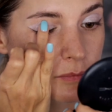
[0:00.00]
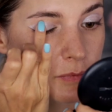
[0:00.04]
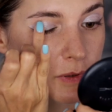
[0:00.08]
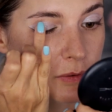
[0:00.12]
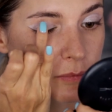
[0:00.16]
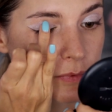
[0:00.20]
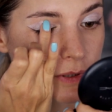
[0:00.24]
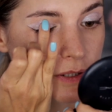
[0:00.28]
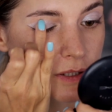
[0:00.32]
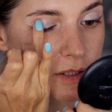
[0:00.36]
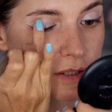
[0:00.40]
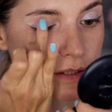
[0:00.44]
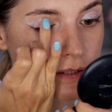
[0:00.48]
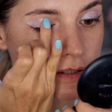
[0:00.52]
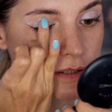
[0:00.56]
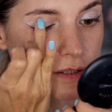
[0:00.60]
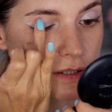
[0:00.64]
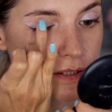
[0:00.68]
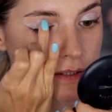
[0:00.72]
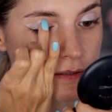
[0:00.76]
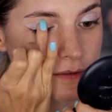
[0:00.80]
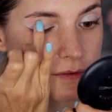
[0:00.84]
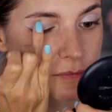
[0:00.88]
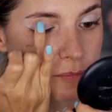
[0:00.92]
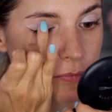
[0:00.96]
Maybe I
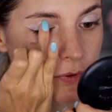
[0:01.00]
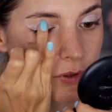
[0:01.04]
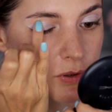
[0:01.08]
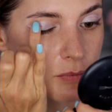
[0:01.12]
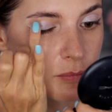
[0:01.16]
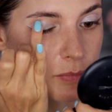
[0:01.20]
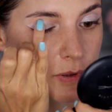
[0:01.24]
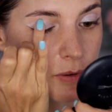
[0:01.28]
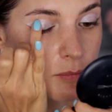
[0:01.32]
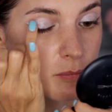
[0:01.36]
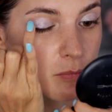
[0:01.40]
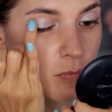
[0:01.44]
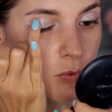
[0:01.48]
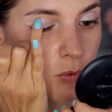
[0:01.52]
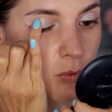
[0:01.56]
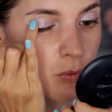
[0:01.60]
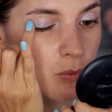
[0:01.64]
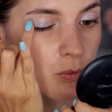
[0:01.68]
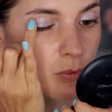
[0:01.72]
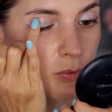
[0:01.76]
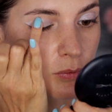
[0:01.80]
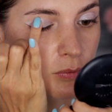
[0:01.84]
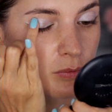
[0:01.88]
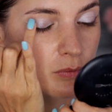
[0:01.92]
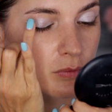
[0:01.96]
need to put a bit
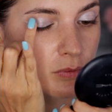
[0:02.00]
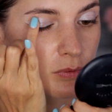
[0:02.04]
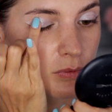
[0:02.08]
more.